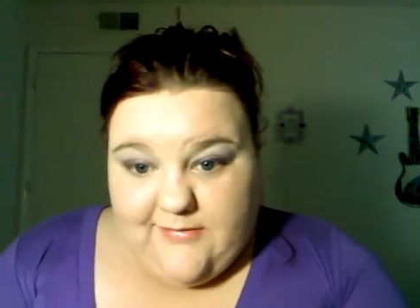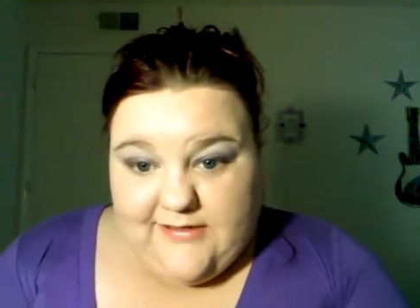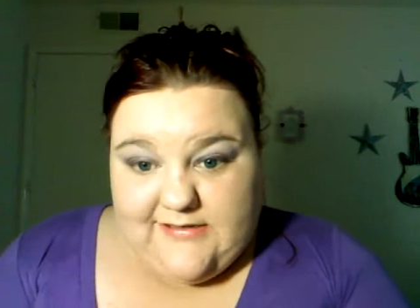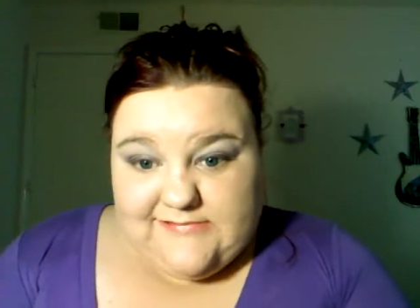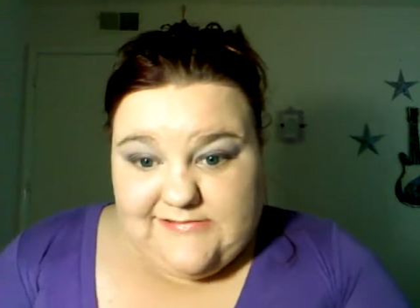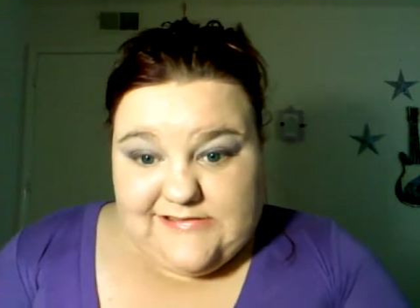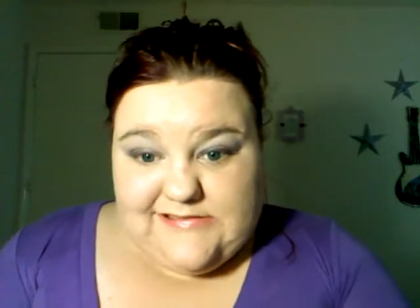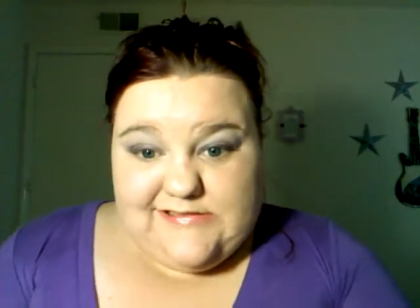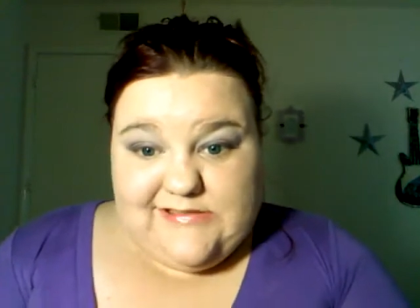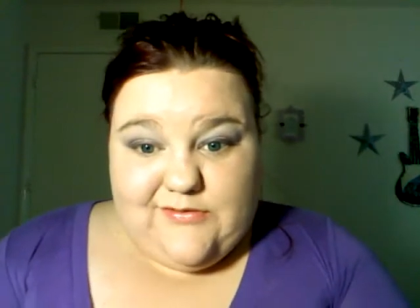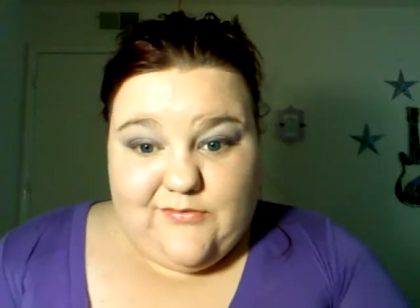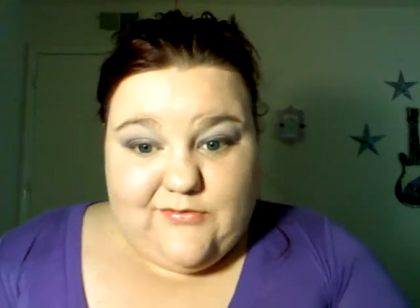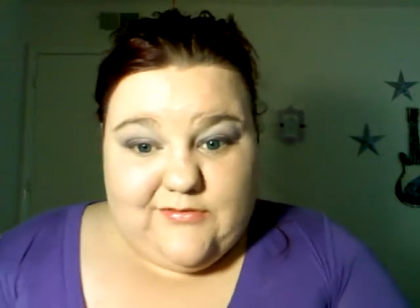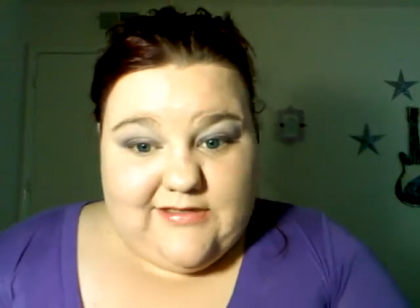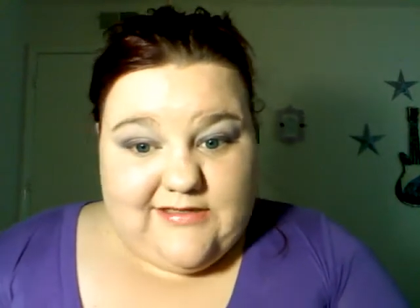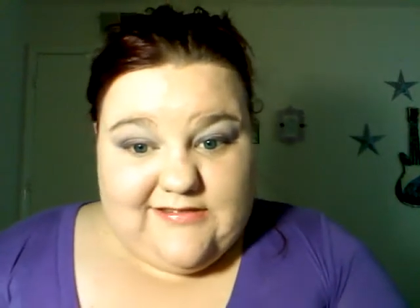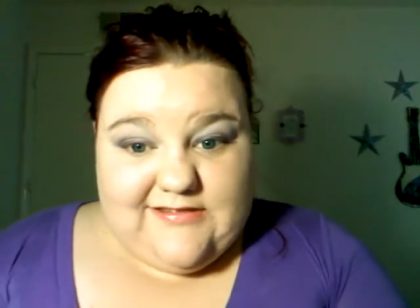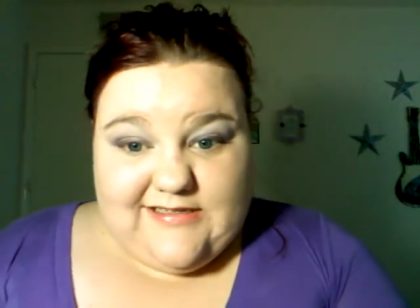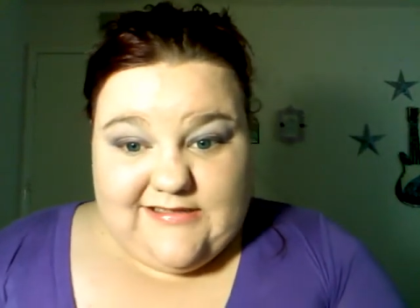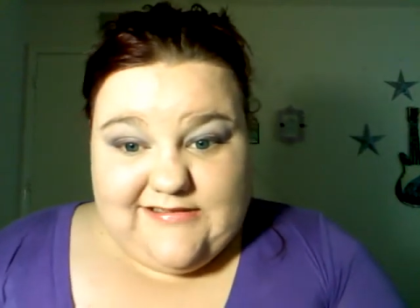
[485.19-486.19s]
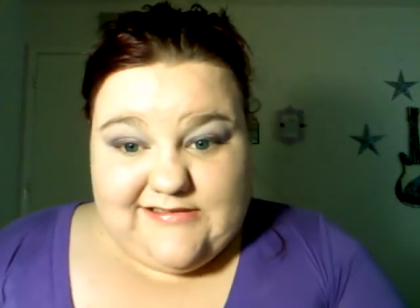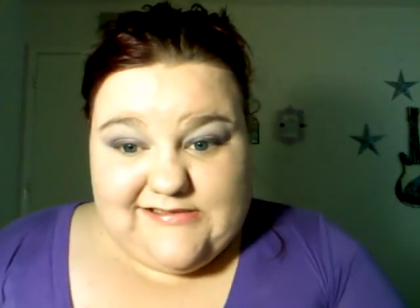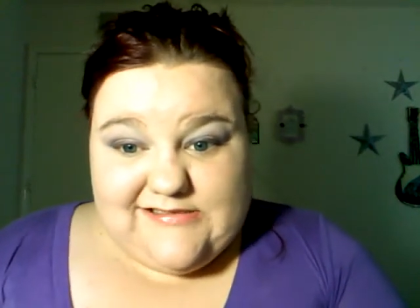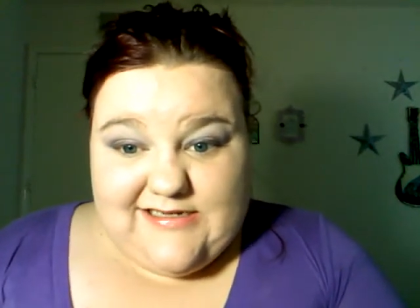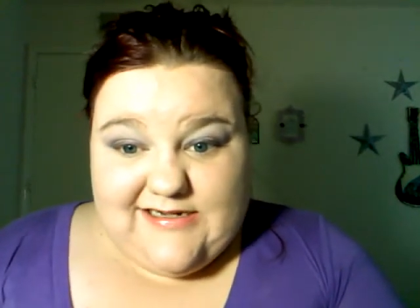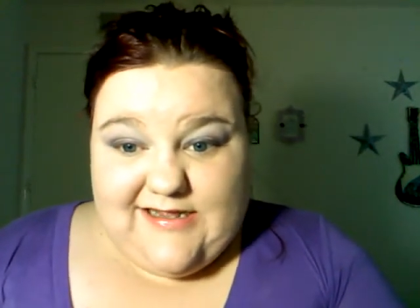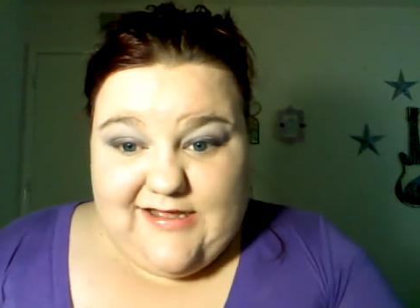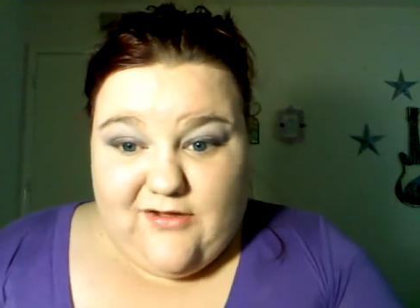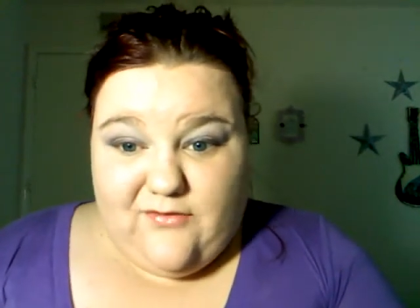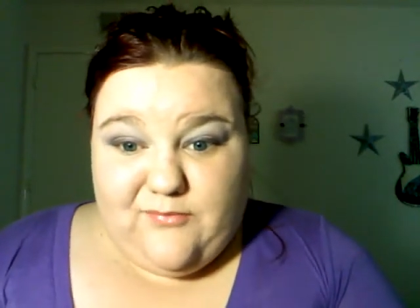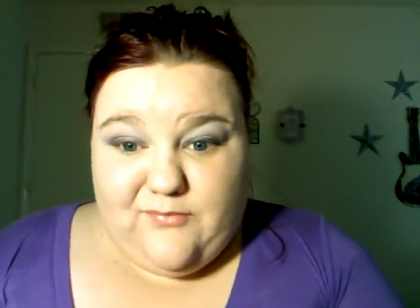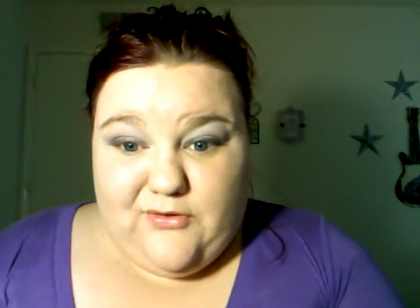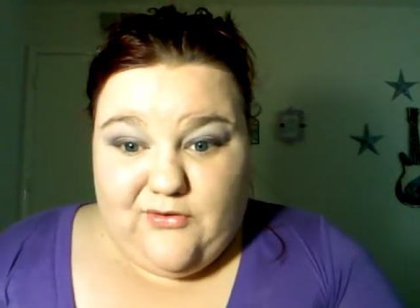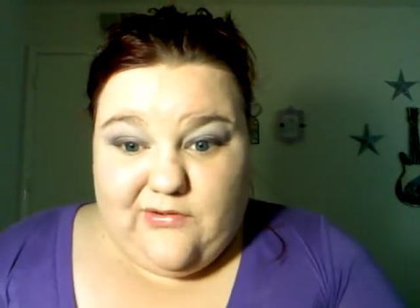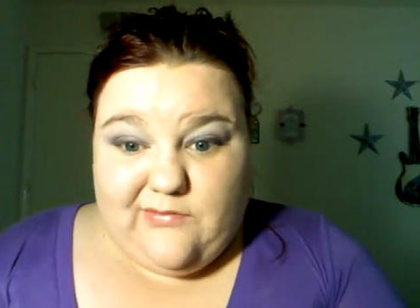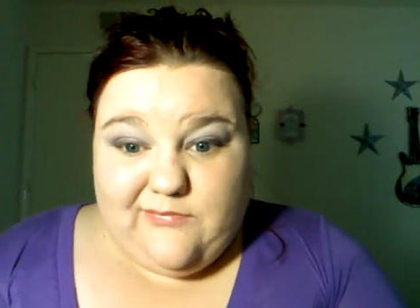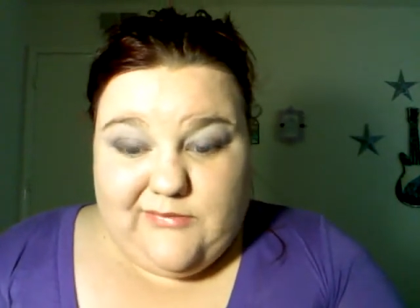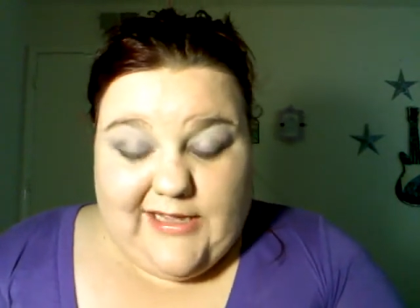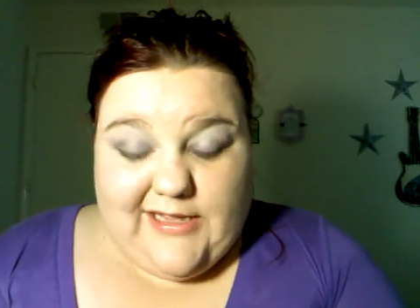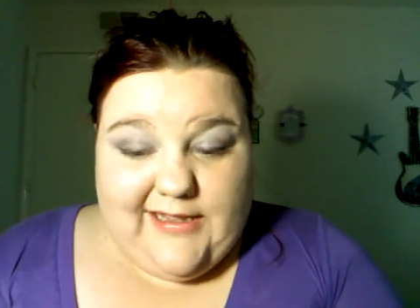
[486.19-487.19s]
because it's the only thing that's going to help
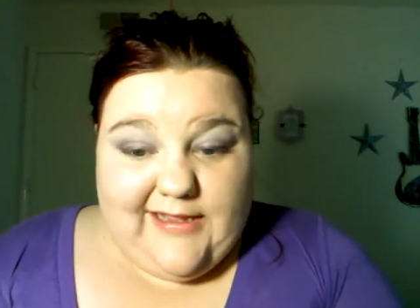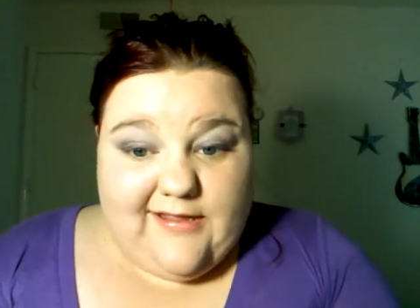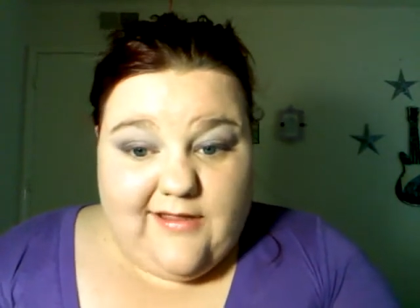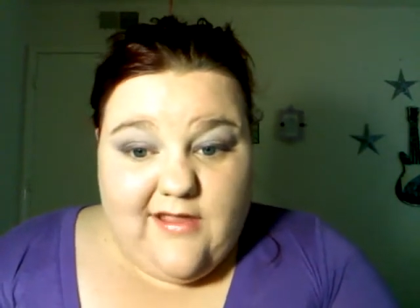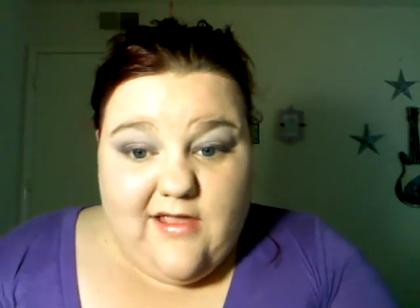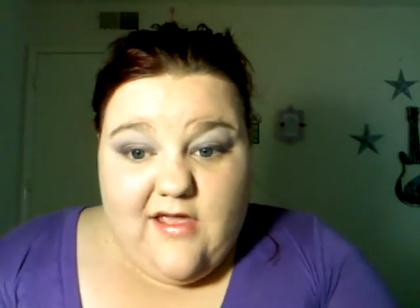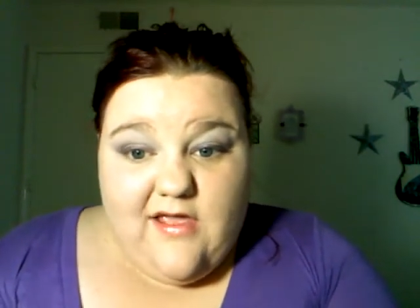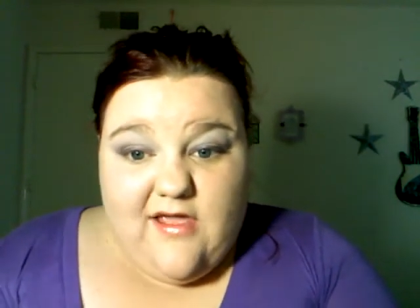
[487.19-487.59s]
you apply it.